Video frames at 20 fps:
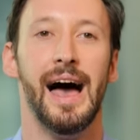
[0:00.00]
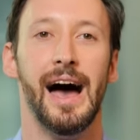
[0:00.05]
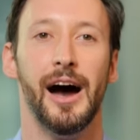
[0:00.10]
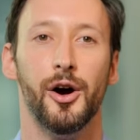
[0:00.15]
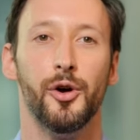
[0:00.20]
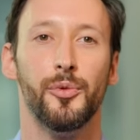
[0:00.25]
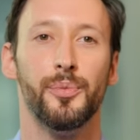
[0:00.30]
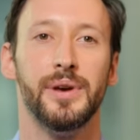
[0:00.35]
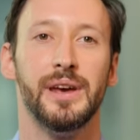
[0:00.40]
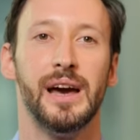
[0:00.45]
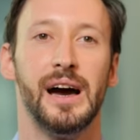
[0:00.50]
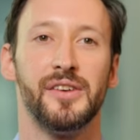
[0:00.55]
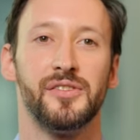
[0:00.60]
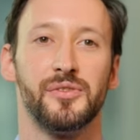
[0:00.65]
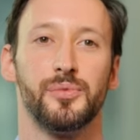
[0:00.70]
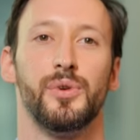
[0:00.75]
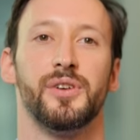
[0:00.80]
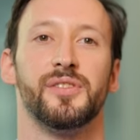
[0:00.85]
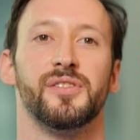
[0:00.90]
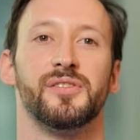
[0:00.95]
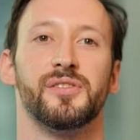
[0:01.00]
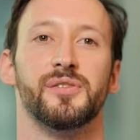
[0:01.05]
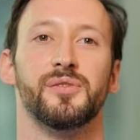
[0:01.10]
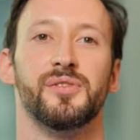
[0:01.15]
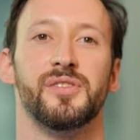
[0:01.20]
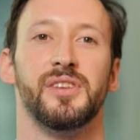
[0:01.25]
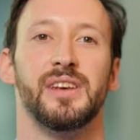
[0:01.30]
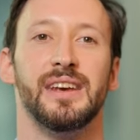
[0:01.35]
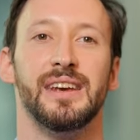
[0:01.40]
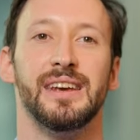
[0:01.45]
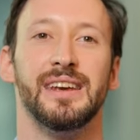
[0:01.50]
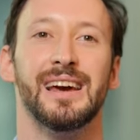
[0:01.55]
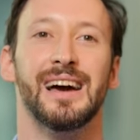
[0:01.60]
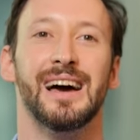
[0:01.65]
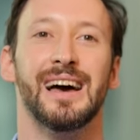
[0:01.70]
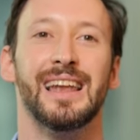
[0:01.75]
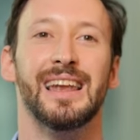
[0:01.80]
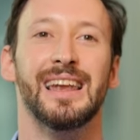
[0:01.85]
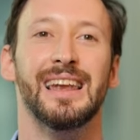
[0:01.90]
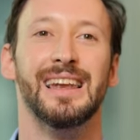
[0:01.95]
LBS wants to see
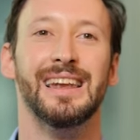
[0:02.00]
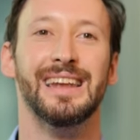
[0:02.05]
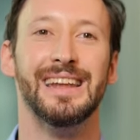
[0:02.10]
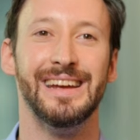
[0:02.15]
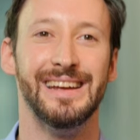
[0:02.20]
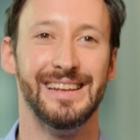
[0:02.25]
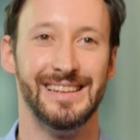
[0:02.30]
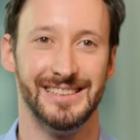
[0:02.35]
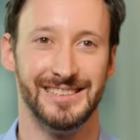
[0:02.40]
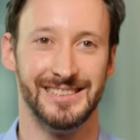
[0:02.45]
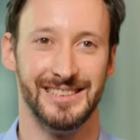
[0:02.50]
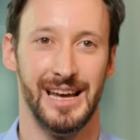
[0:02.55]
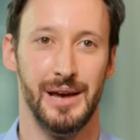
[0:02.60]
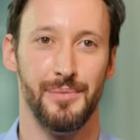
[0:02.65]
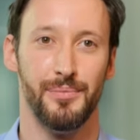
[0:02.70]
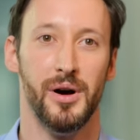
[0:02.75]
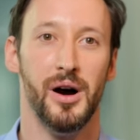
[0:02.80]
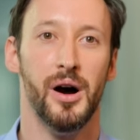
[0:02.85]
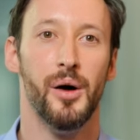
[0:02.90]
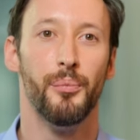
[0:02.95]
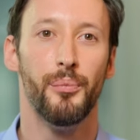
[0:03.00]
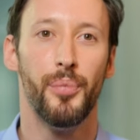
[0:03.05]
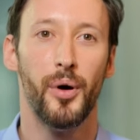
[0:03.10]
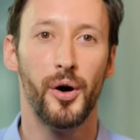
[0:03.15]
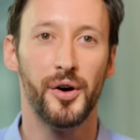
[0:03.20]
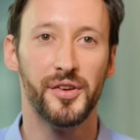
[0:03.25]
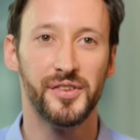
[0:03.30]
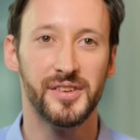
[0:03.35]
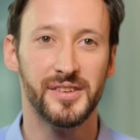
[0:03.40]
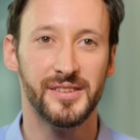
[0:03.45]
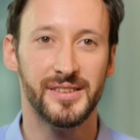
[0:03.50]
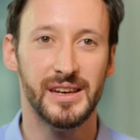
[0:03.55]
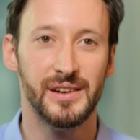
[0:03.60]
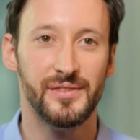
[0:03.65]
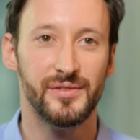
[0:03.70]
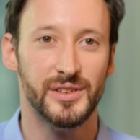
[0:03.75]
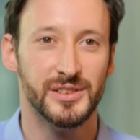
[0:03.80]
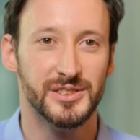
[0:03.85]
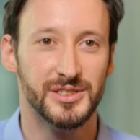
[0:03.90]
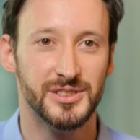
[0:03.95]
leadership,
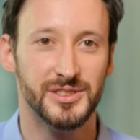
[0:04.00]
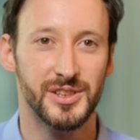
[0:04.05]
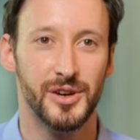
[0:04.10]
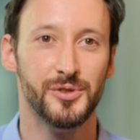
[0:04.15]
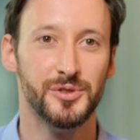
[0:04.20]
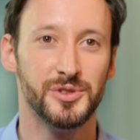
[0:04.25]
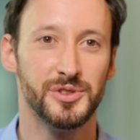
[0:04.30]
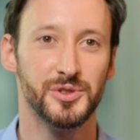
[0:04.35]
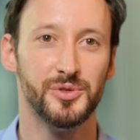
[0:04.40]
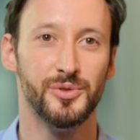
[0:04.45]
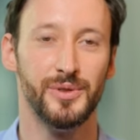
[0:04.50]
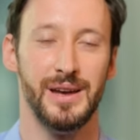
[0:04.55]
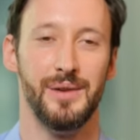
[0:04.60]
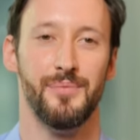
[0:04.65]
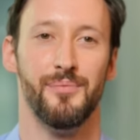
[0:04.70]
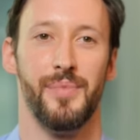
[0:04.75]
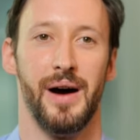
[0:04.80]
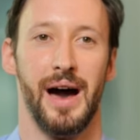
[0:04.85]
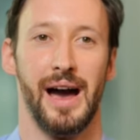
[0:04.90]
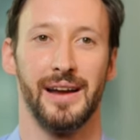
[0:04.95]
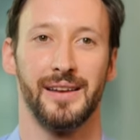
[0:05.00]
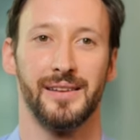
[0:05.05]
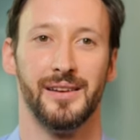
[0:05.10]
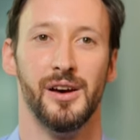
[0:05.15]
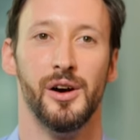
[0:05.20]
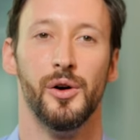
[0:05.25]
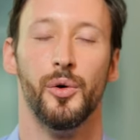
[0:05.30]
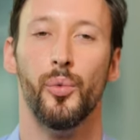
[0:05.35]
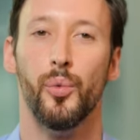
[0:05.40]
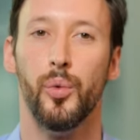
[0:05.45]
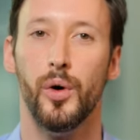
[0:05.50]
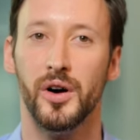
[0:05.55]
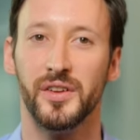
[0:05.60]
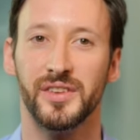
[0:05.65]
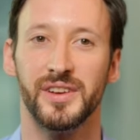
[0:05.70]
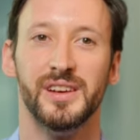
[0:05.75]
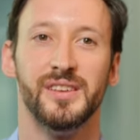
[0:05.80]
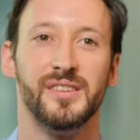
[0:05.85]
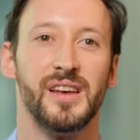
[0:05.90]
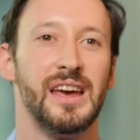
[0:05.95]
positive social impact.
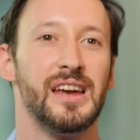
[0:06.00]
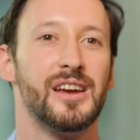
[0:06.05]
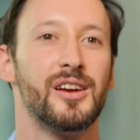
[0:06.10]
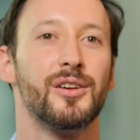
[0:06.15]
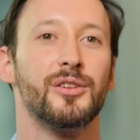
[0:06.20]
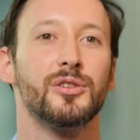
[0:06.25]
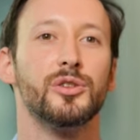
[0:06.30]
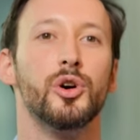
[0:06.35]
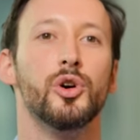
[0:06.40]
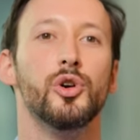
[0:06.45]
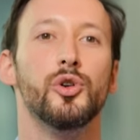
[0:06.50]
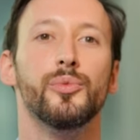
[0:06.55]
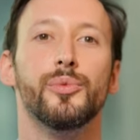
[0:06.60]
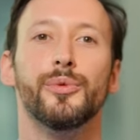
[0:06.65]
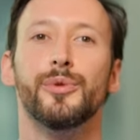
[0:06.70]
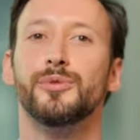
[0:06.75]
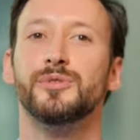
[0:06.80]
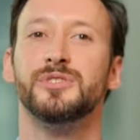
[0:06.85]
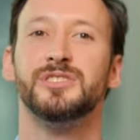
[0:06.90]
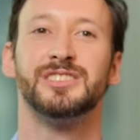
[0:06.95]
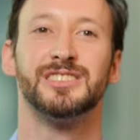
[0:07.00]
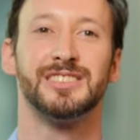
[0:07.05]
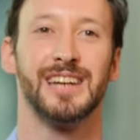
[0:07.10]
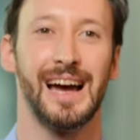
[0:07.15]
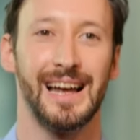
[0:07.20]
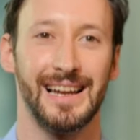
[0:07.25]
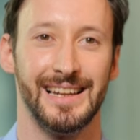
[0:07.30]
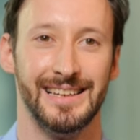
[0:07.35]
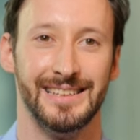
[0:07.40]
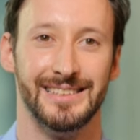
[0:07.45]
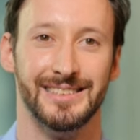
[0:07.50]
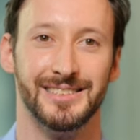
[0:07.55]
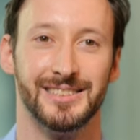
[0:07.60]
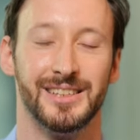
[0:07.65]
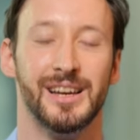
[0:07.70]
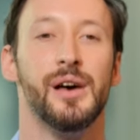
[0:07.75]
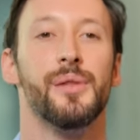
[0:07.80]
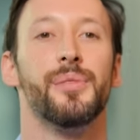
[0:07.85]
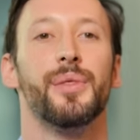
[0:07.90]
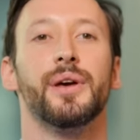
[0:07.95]
What is a global challenge
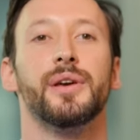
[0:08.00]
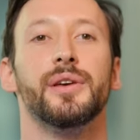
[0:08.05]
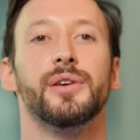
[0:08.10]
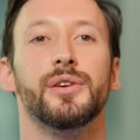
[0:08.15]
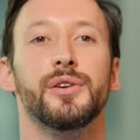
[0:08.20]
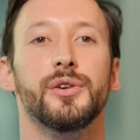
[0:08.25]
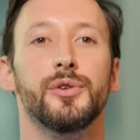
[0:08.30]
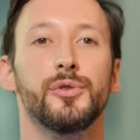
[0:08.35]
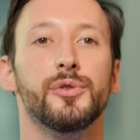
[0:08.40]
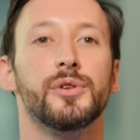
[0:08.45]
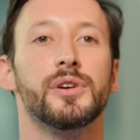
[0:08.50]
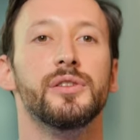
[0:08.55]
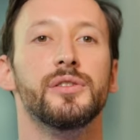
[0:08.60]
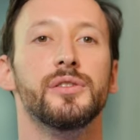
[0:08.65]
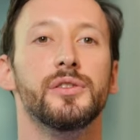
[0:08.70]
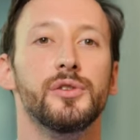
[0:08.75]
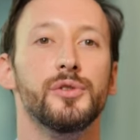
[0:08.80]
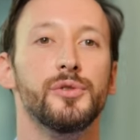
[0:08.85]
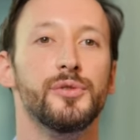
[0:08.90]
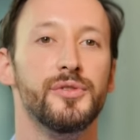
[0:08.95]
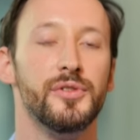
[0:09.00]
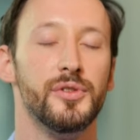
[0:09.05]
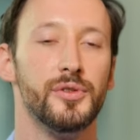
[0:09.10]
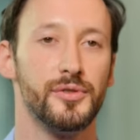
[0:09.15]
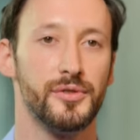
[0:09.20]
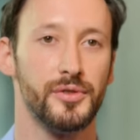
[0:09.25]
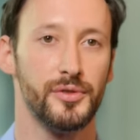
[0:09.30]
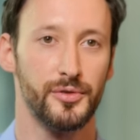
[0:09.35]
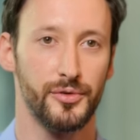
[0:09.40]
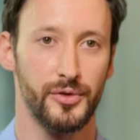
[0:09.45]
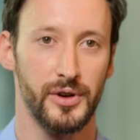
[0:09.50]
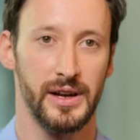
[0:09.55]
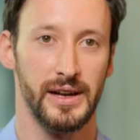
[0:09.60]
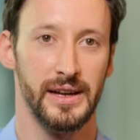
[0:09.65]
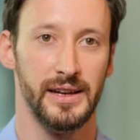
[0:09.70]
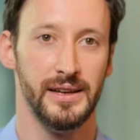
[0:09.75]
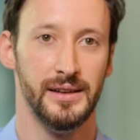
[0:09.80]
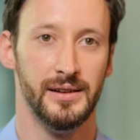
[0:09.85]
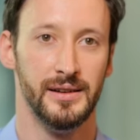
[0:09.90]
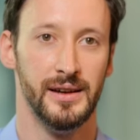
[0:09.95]
that you can use your
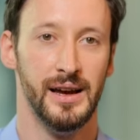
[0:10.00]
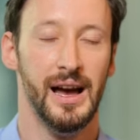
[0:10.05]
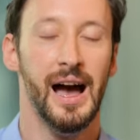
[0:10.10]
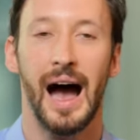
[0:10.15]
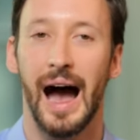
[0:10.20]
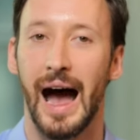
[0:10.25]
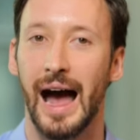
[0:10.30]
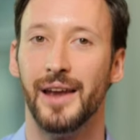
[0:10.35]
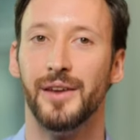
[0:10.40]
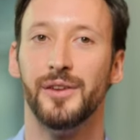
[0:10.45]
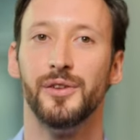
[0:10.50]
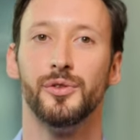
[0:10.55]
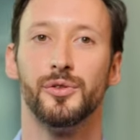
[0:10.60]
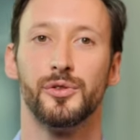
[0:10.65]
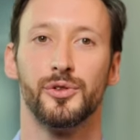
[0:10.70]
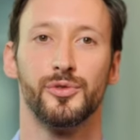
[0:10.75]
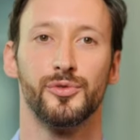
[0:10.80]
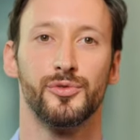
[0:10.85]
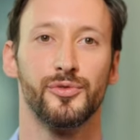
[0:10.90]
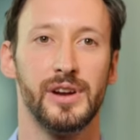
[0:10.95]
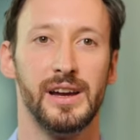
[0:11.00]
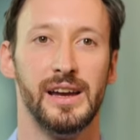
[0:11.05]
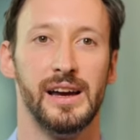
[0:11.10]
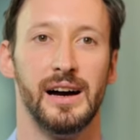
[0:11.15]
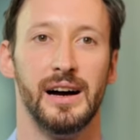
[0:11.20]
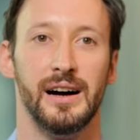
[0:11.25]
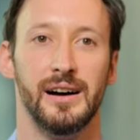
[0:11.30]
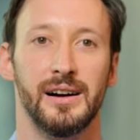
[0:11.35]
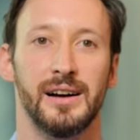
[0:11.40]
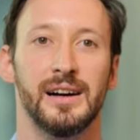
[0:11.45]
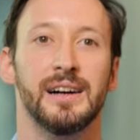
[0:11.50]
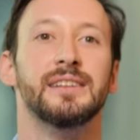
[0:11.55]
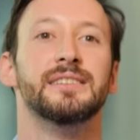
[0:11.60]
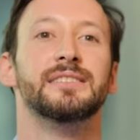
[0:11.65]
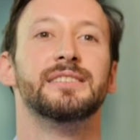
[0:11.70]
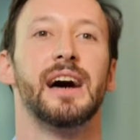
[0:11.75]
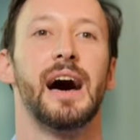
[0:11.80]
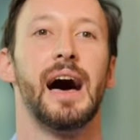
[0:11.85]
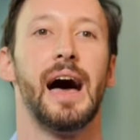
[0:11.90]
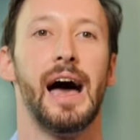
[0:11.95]
degree and your career
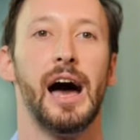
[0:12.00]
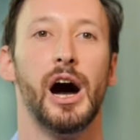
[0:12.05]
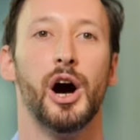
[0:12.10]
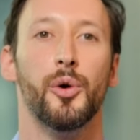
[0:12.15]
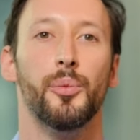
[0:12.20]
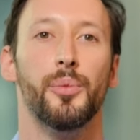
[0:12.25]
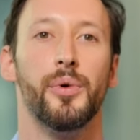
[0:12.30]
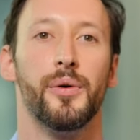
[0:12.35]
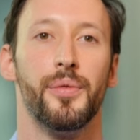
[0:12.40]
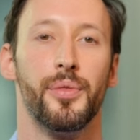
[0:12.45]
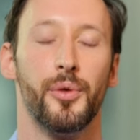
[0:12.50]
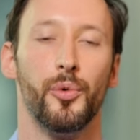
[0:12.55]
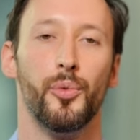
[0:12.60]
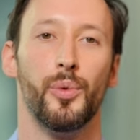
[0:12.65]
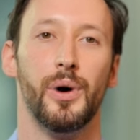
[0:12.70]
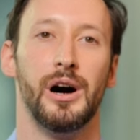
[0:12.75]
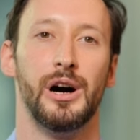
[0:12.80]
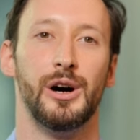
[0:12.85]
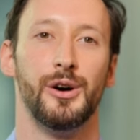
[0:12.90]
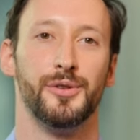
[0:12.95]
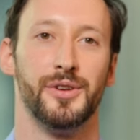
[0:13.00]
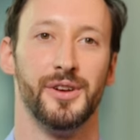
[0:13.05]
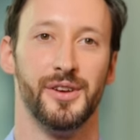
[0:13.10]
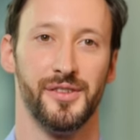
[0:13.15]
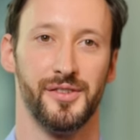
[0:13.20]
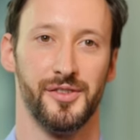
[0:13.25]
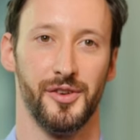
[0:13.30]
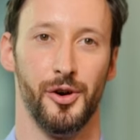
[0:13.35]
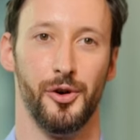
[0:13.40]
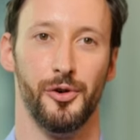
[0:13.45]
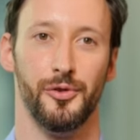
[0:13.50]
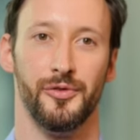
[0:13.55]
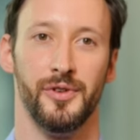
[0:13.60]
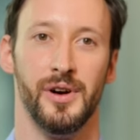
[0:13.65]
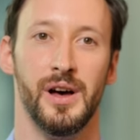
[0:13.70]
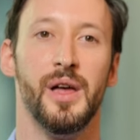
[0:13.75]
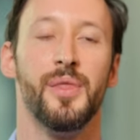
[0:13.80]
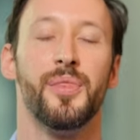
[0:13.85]
to help the world solve?